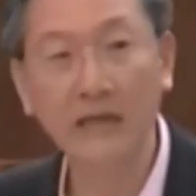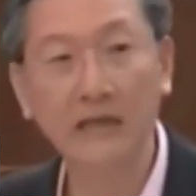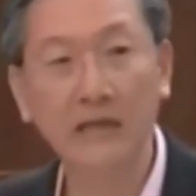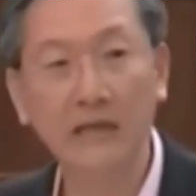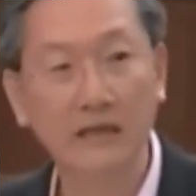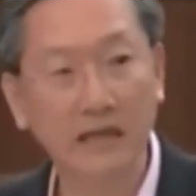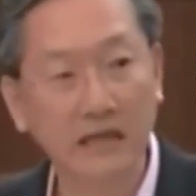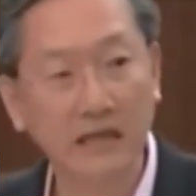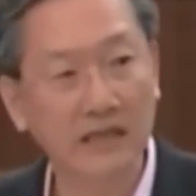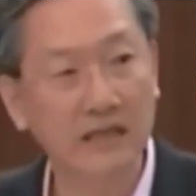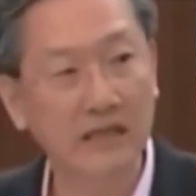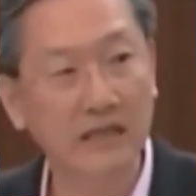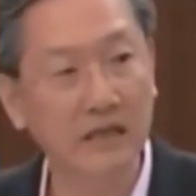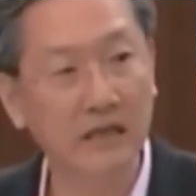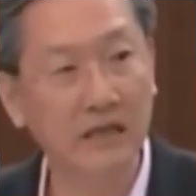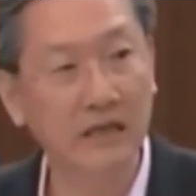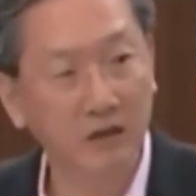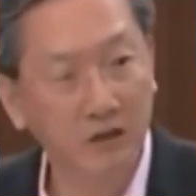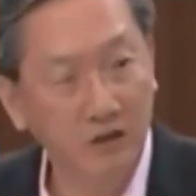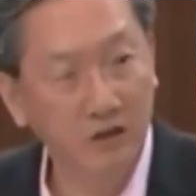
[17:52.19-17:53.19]
but also
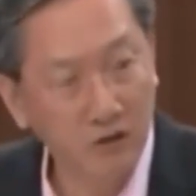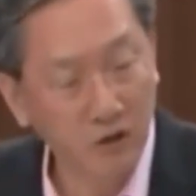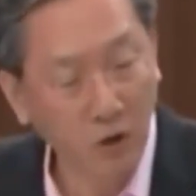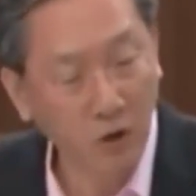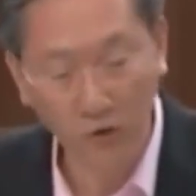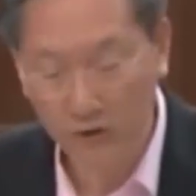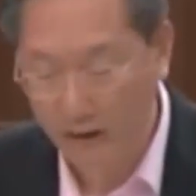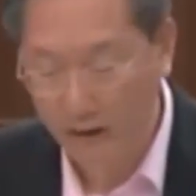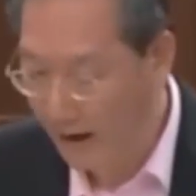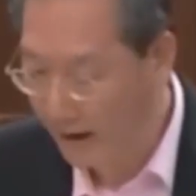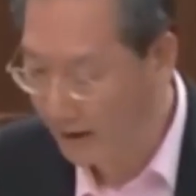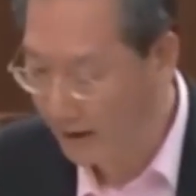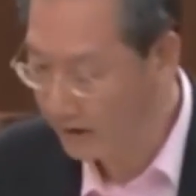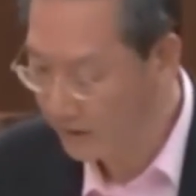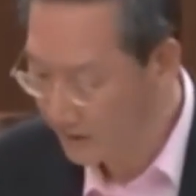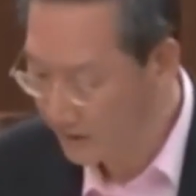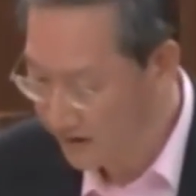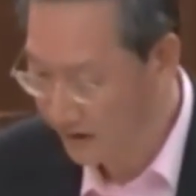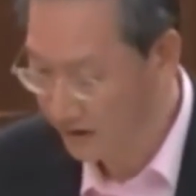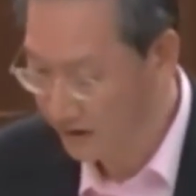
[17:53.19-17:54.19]
Malay and Indian
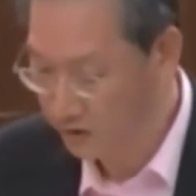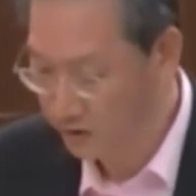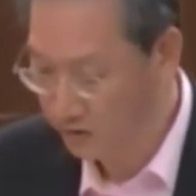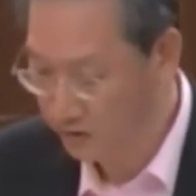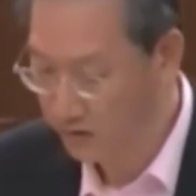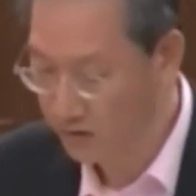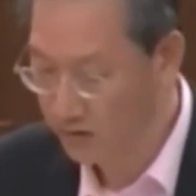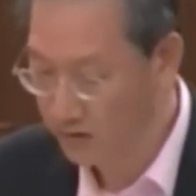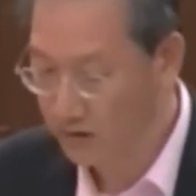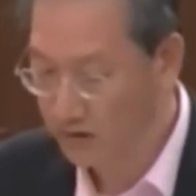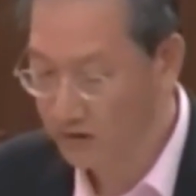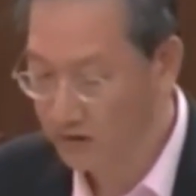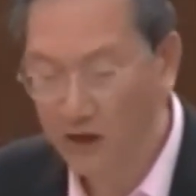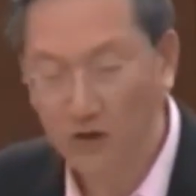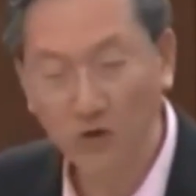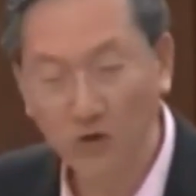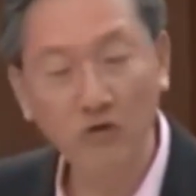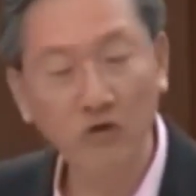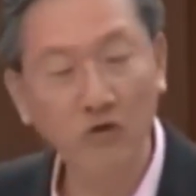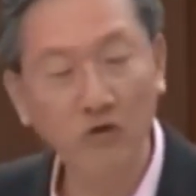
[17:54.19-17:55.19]
traditional arts groups
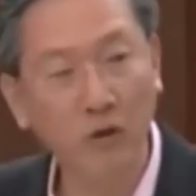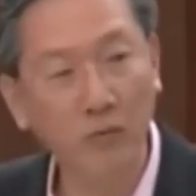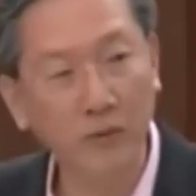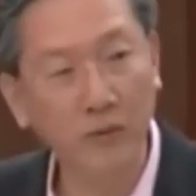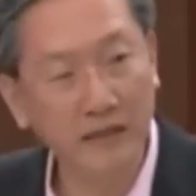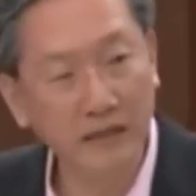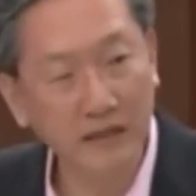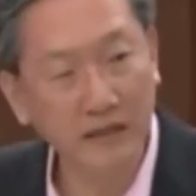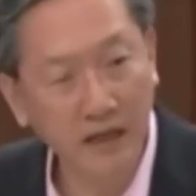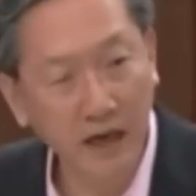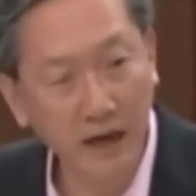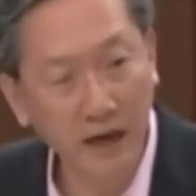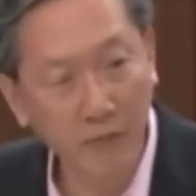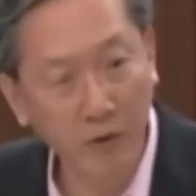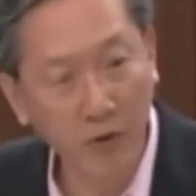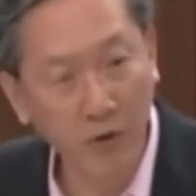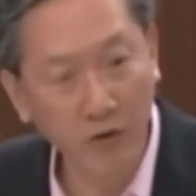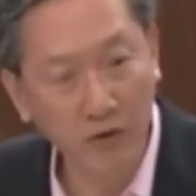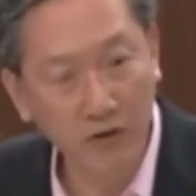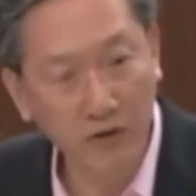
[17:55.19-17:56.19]
to highlight the
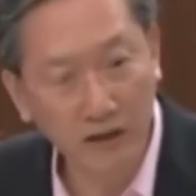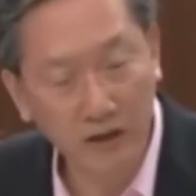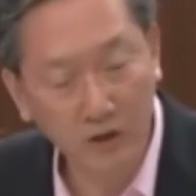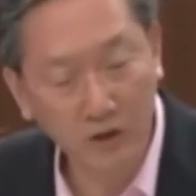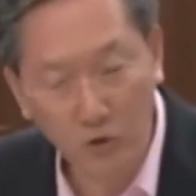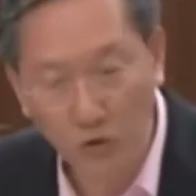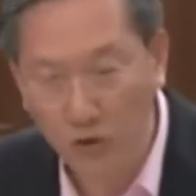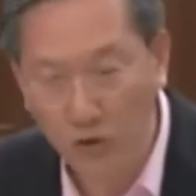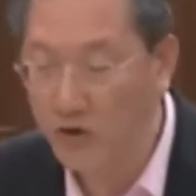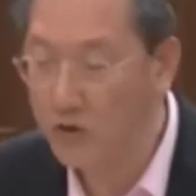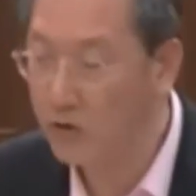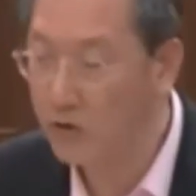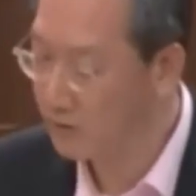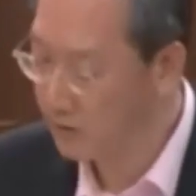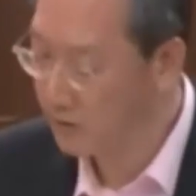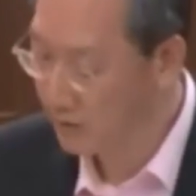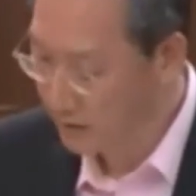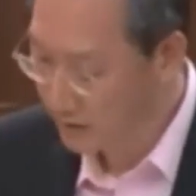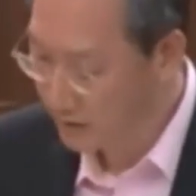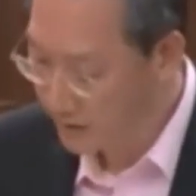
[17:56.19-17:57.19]
diversity of
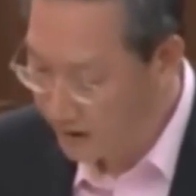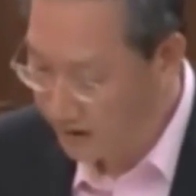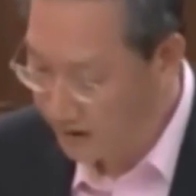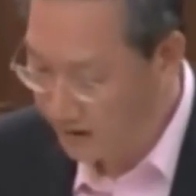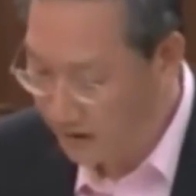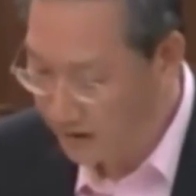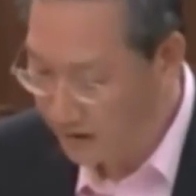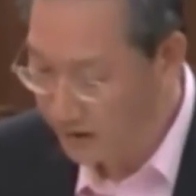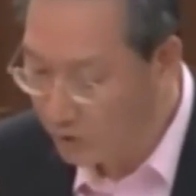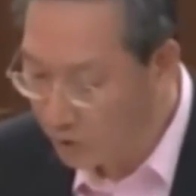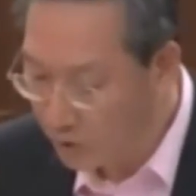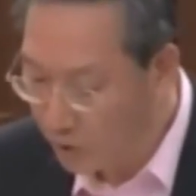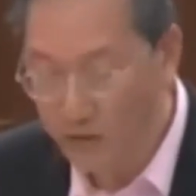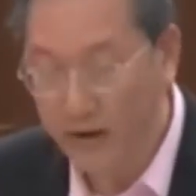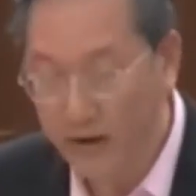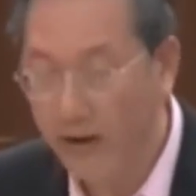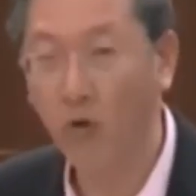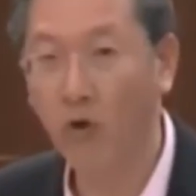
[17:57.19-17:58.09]
Singapore culture.